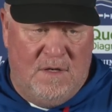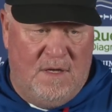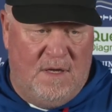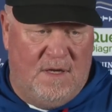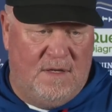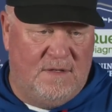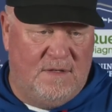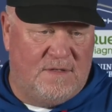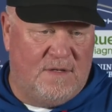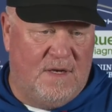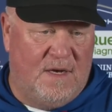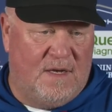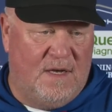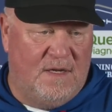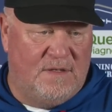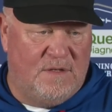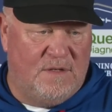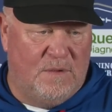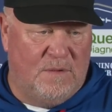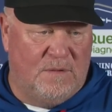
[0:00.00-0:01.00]
And it's like
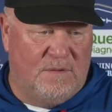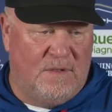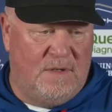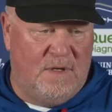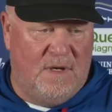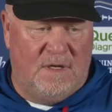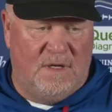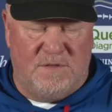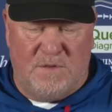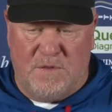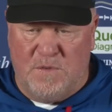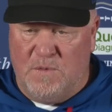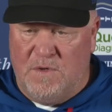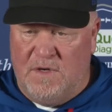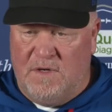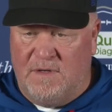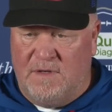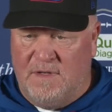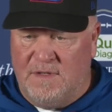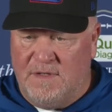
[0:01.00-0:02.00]
I told Drew
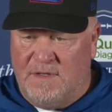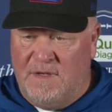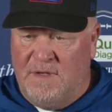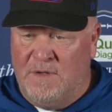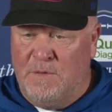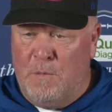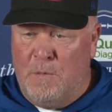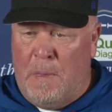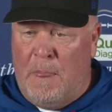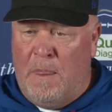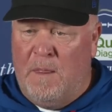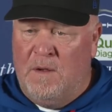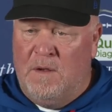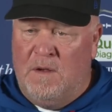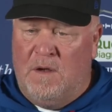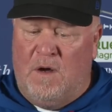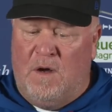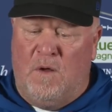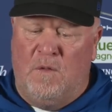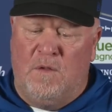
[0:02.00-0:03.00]
Wilkins,
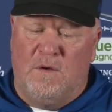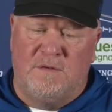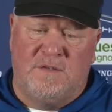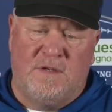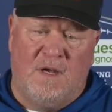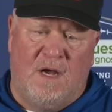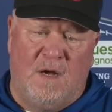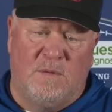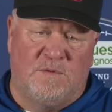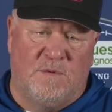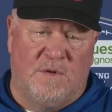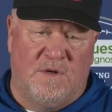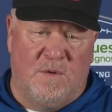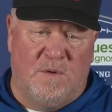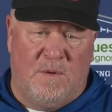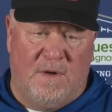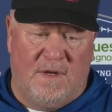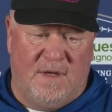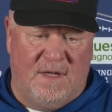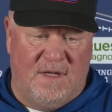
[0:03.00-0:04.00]
all those times we were
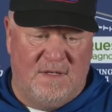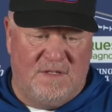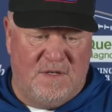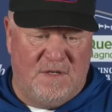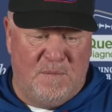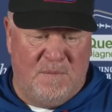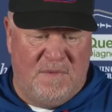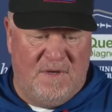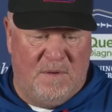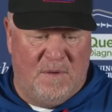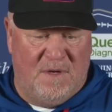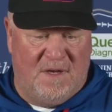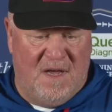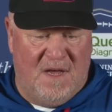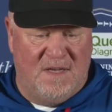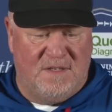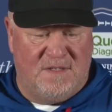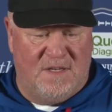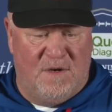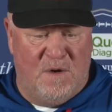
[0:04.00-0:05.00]
going against him, and a
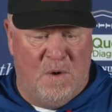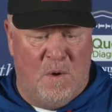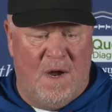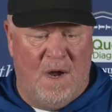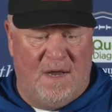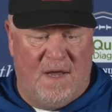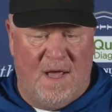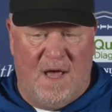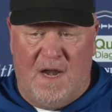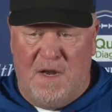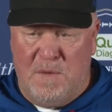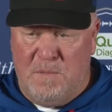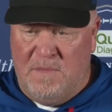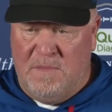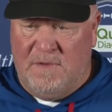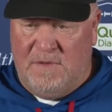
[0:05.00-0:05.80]
guy said, "Oh, I got him,"